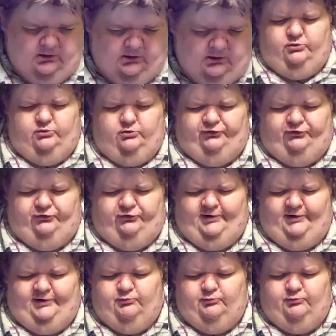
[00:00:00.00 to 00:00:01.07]
provide
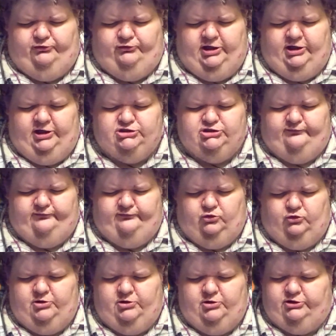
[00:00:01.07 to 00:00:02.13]
protection for American
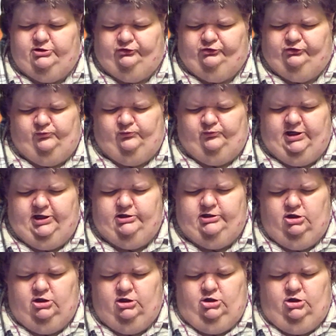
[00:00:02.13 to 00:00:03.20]
supplied
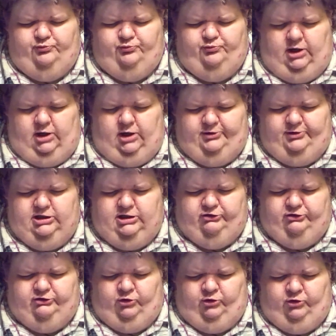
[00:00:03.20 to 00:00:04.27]
property and to help
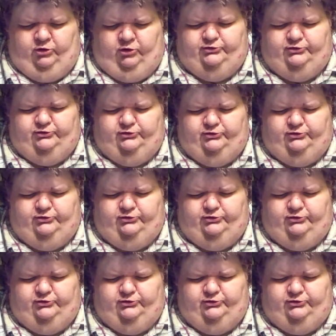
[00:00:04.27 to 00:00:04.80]
Czechoslovak